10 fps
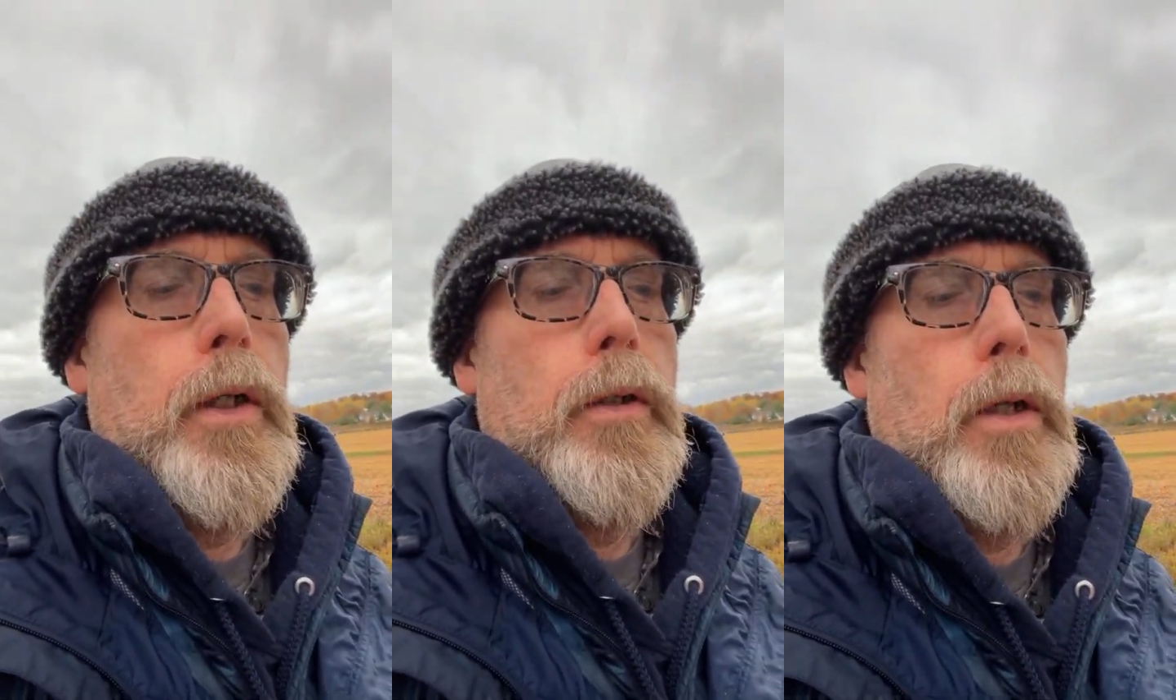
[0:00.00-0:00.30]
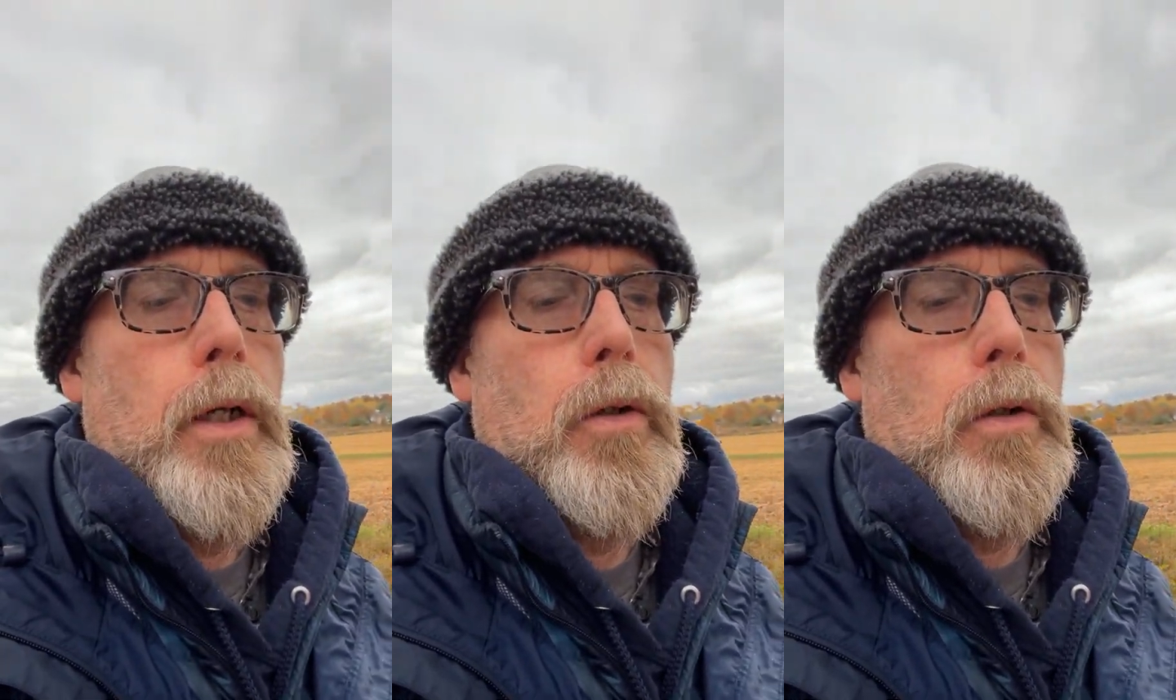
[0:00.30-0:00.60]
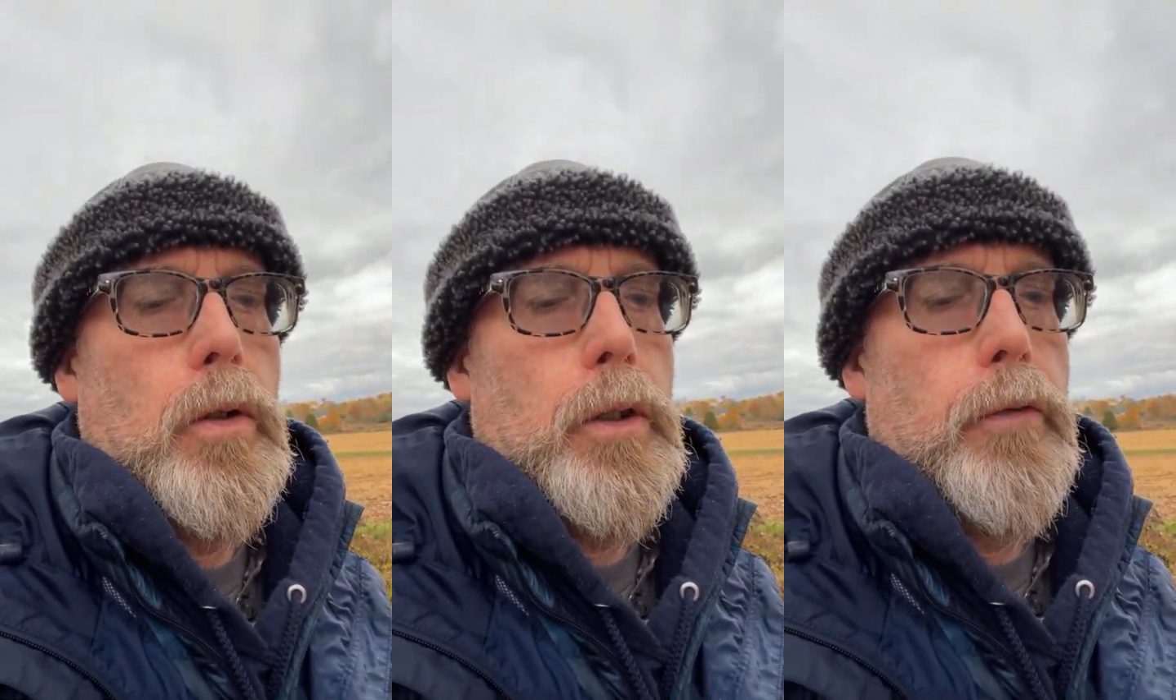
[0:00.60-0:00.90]
and
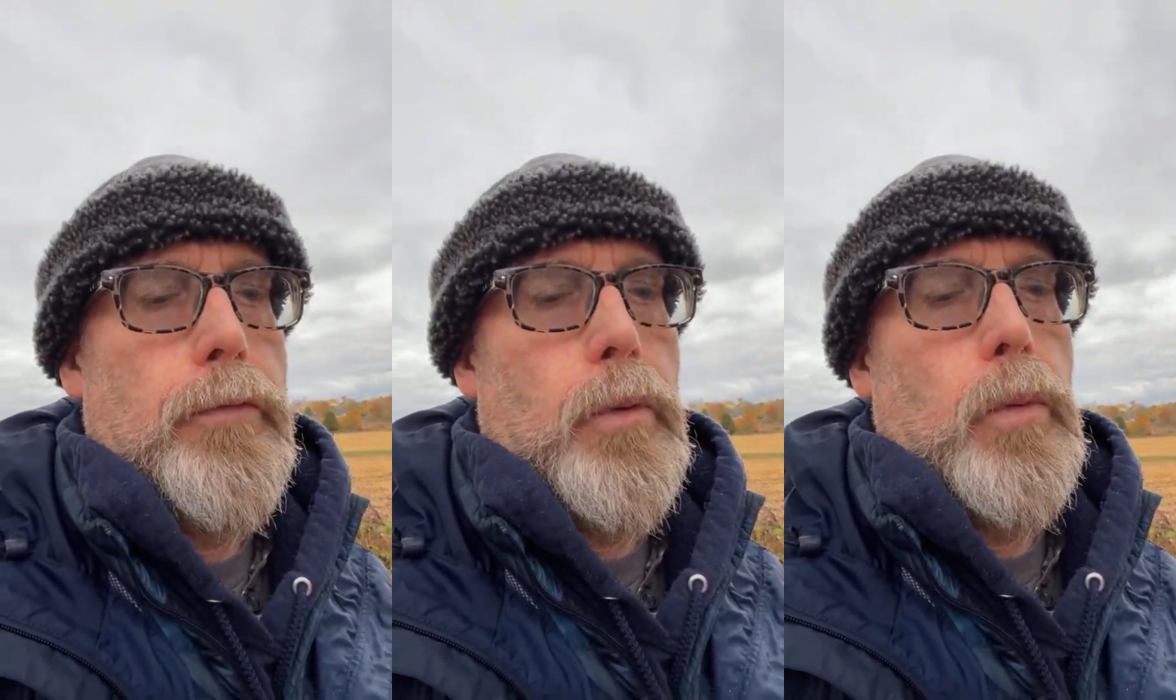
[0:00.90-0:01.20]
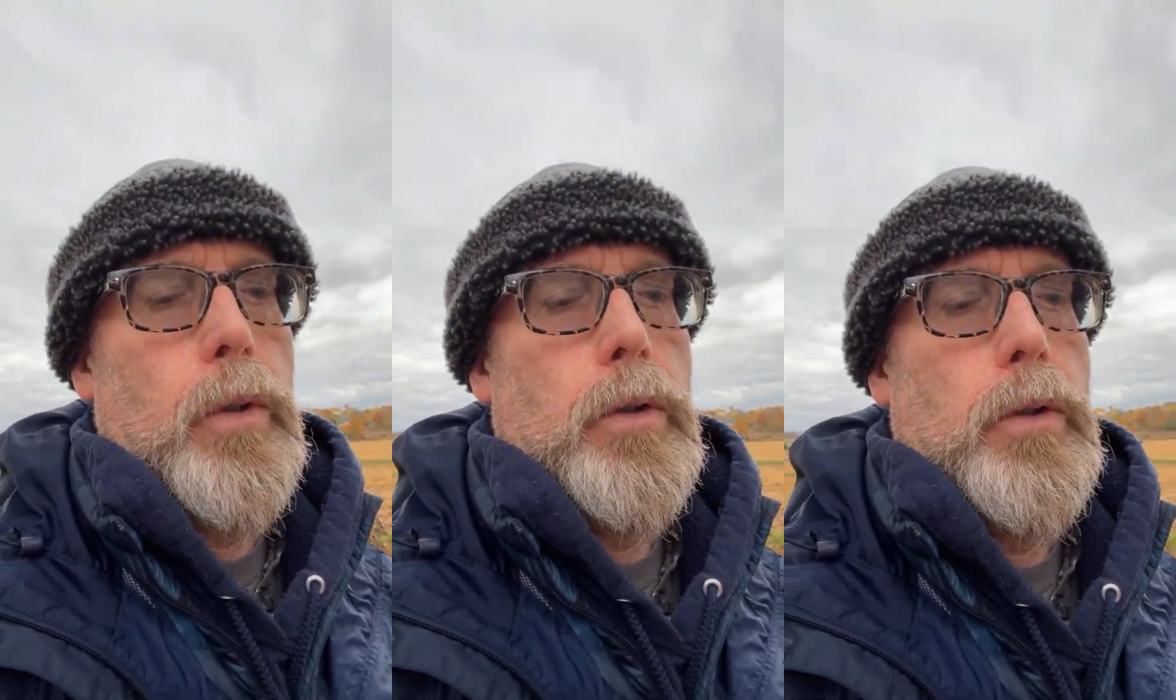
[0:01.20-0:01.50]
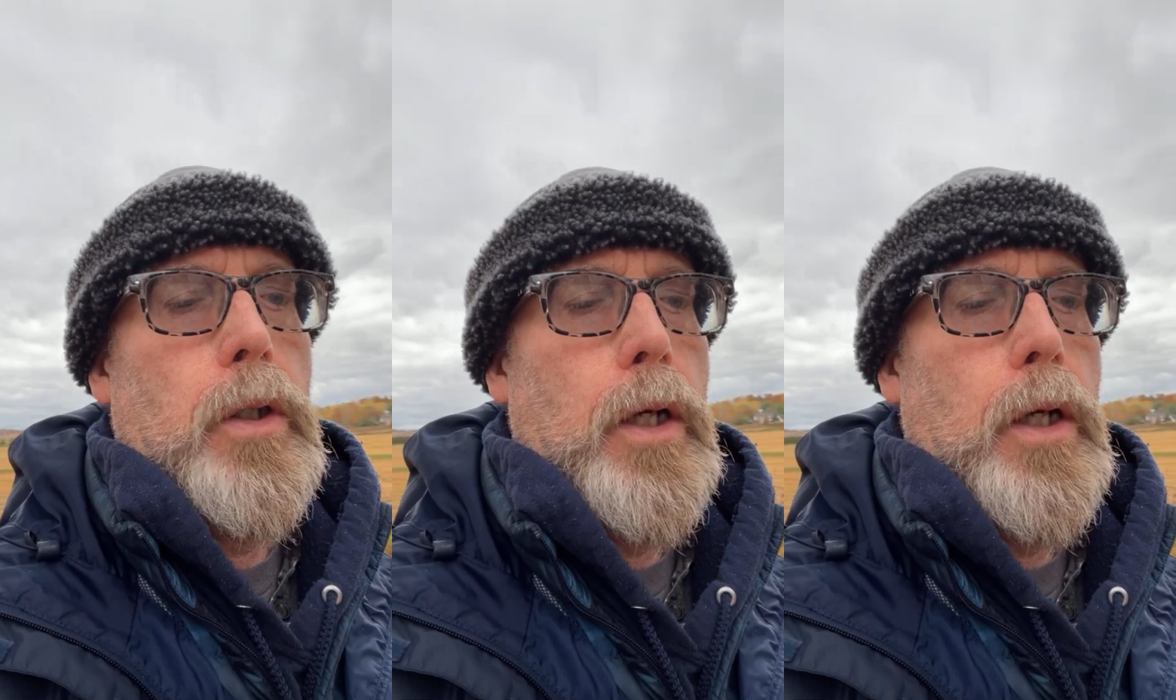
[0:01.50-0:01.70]
are looking forward